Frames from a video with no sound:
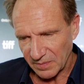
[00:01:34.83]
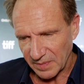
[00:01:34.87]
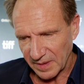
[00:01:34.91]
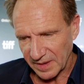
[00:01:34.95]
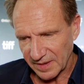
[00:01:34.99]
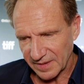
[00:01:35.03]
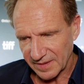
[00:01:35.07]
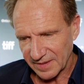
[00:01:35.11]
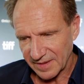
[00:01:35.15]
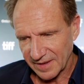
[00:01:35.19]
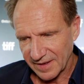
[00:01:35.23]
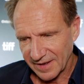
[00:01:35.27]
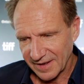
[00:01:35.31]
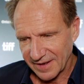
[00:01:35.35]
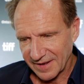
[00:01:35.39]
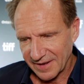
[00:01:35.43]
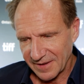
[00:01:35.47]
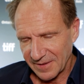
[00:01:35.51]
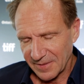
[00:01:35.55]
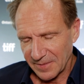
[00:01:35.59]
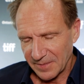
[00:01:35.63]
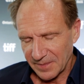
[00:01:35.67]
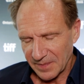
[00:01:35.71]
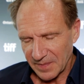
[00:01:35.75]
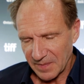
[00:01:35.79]
But
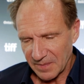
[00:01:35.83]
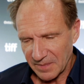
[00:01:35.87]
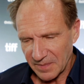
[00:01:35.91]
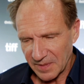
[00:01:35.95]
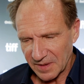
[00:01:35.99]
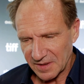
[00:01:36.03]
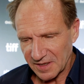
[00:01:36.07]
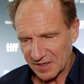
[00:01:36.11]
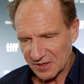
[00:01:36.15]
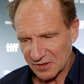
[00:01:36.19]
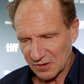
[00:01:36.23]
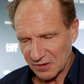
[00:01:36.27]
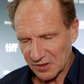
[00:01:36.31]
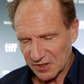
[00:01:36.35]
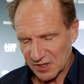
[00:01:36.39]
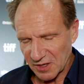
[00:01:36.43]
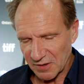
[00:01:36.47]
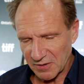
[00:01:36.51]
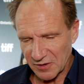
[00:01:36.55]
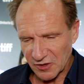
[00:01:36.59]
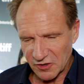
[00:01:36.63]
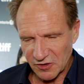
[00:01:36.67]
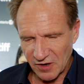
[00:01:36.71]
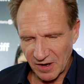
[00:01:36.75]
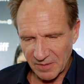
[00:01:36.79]
but he's
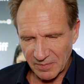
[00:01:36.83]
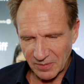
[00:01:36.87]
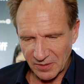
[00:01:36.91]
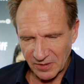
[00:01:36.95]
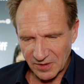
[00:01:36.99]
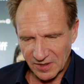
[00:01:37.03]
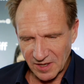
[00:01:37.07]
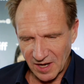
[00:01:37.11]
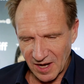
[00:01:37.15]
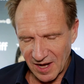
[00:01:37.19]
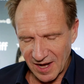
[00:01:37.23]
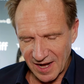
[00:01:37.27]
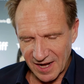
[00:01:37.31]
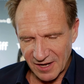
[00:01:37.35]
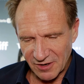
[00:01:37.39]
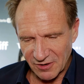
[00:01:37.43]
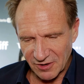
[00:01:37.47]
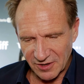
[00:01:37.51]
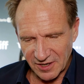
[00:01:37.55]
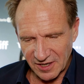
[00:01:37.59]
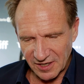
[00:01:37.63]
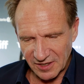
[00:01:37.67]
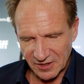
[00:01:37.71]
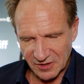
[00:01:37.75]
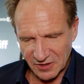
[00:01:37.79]
also a troubled guy
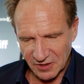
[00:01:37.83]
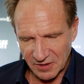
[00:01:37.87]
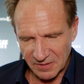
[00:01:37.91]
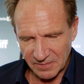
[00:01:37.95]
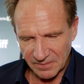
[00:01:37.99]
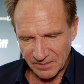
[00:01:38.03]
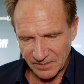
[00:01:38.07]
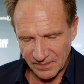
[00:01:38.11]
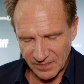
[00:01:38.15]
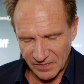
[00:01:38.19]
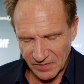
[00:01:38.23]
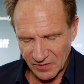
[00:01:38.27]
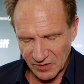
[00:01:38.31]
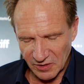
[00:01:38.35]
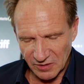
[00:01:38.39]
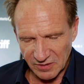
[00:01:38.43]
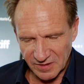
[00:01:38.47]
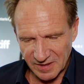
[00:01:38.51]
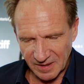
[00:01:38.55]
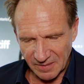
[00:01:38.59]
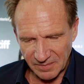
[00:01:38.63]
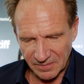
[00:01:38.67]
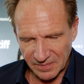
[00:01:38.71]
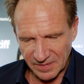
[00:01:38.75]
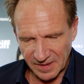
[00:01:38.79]
looking to do
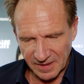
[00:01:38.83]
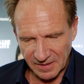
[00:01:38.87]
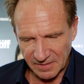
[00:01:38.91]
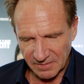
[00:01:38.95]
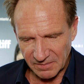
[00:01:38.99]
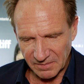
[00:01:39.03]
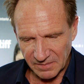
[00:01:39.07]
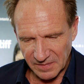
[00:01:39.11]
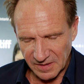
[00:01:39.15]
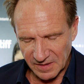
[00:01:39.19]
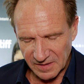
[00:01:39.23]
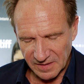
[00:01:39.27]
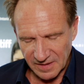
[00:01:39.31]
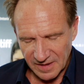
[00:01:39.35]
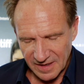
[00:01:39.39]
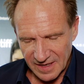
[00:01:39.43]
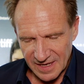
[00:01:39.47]
something.